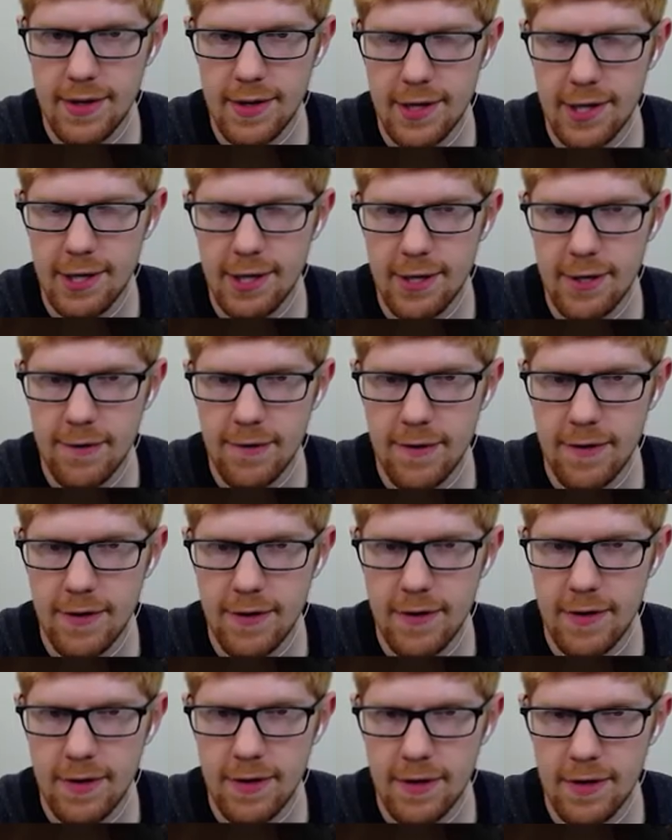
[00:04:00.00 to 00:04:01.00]

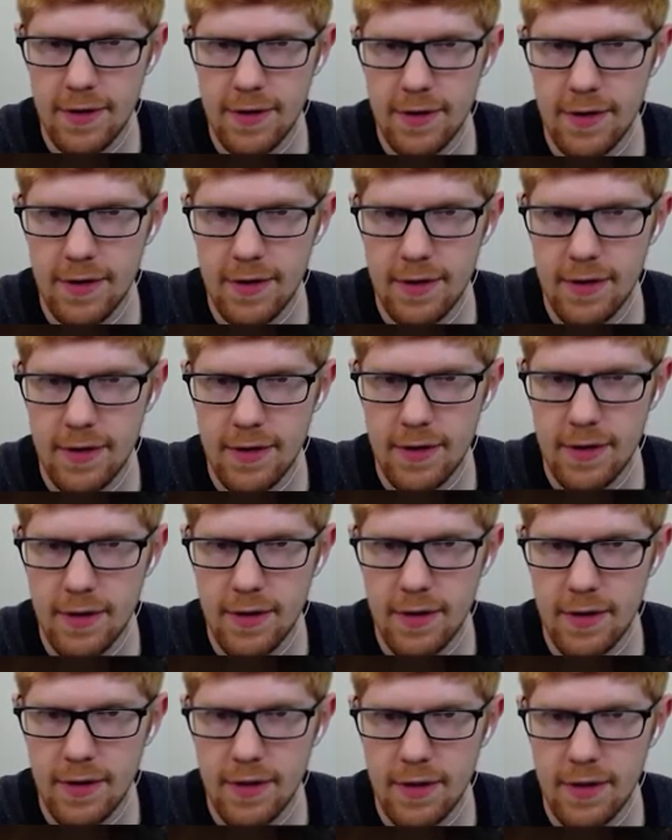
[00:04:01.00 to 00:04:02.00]

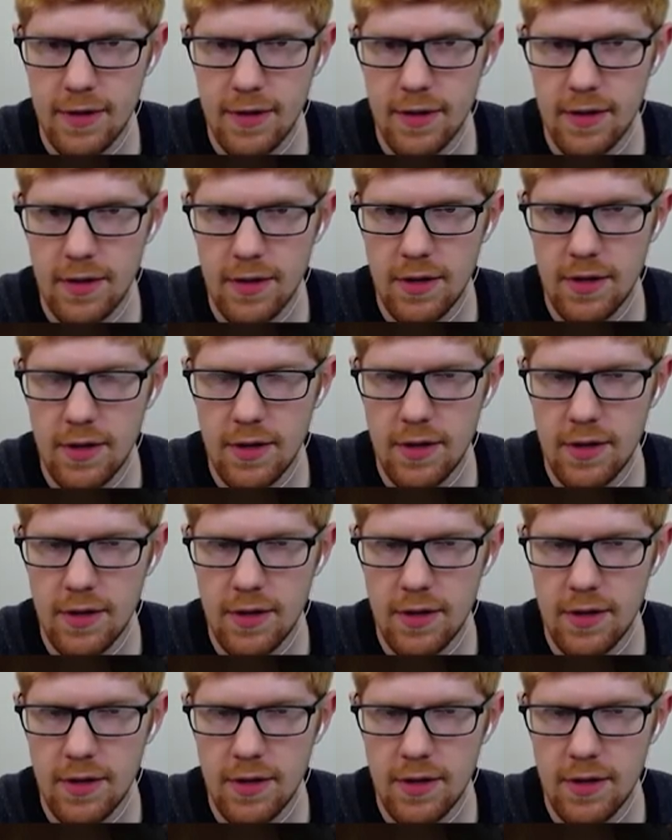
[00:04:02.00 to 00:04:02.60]
No one is speaking in this clip.